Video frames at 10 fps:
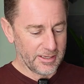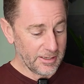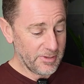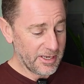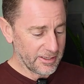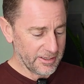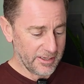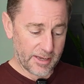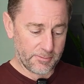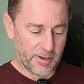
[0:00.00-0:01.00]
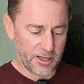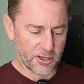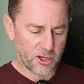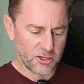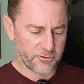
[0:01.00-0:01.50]
Immediately,
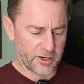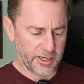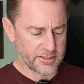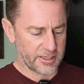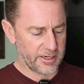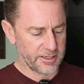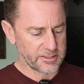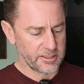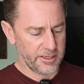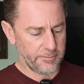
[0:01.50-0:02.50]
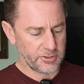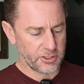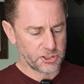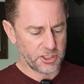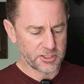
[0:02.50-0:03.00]
Abimelech called for Isaac and exclaimed,
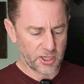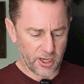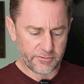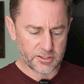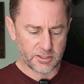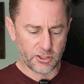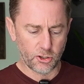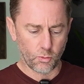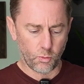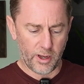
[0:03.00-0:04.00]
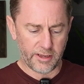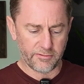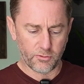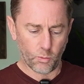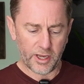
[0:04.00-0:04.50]
"She is obviously your
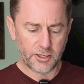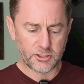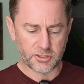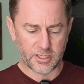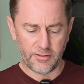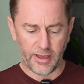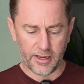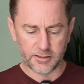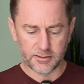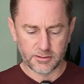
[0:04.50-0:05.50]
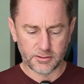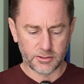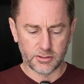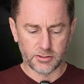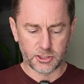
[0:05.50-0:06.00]
wife. Why did you say that?"
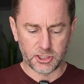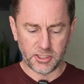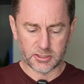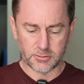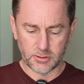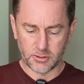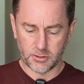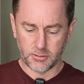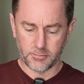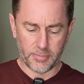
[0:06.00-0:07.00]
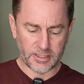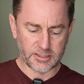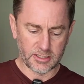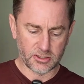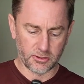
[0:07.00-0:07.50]
"She is my
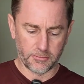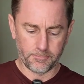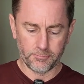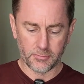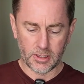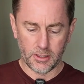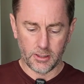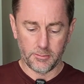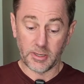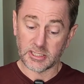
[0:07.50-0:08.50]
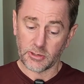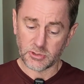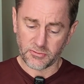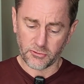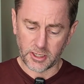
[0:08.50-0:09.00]
sister, because I
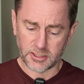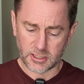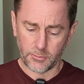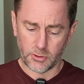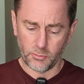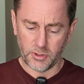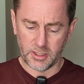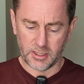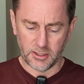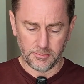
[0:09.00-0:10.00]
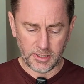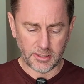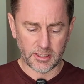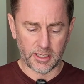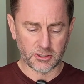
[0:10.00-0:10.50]
was afraid someone would kill
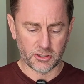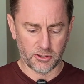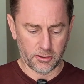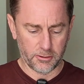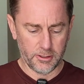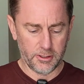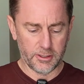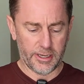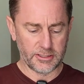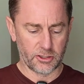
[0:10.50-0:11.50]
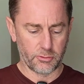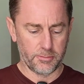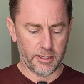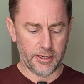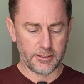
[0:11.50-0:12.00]
me to get to her," Isaac
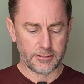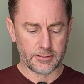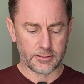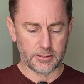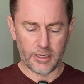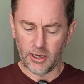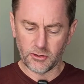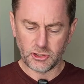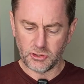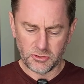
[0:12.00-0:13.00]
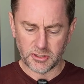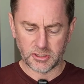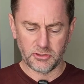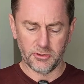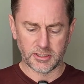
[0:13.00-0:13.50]
replied. "How could you do
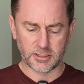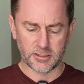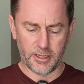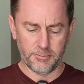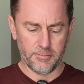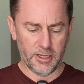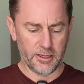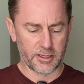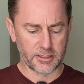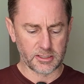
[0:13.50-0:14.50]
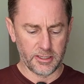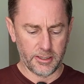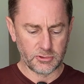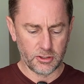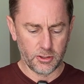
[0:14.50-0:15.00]
this to us?" Abimelech
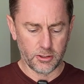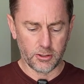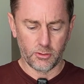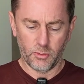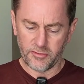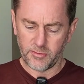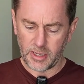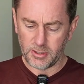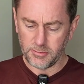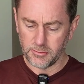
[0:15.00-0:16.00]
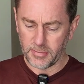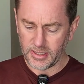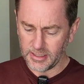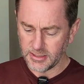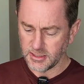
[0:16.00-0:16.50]
exclaimed. "One of my people
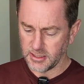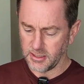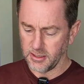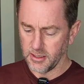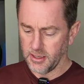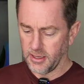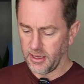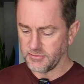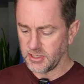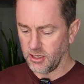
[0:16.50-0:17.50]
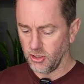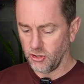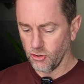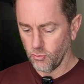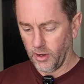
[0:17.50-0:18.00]
might easily have
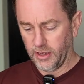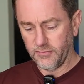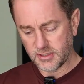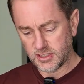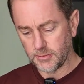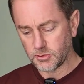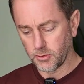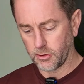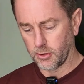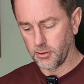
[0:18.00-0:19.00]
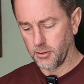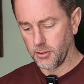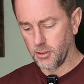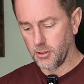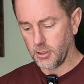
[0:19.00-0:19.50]
taken your wife and slept with her,
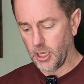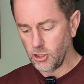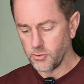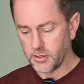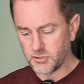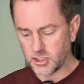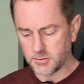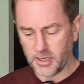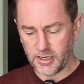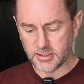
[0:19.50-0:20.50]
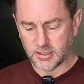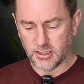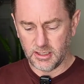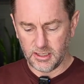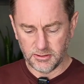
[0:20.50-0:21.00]
and you would have just made us
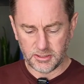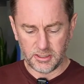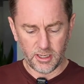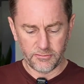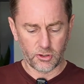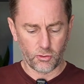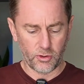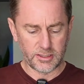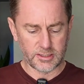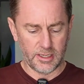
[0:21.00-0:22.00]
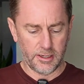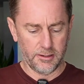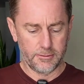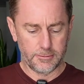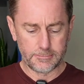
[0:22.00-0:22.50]
guilty of a great
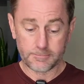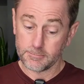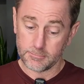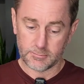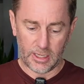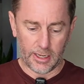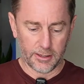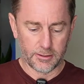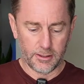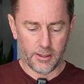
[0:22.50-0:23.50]
sin." Yeah.